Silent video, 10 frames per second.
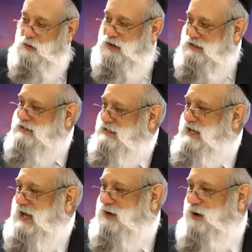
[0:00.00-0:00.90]
What is
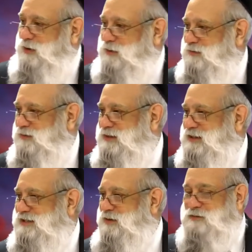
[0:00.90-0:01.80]
this echo?
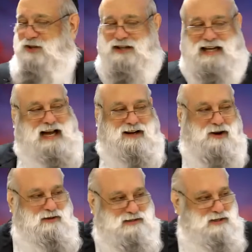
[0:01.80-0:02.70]
Says Reb Tzadok
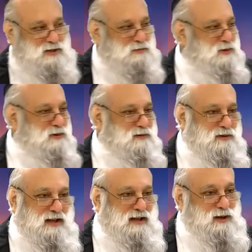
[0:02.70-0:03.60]
HaKohen, such a
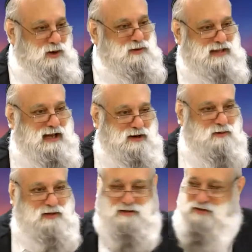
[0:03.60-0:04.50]
beautiful thing. You know what the
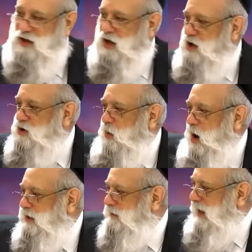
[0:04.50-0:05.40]
echo is? You're
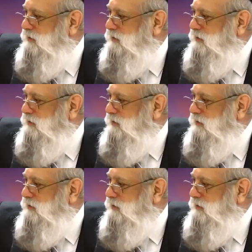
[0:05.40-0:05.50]
walking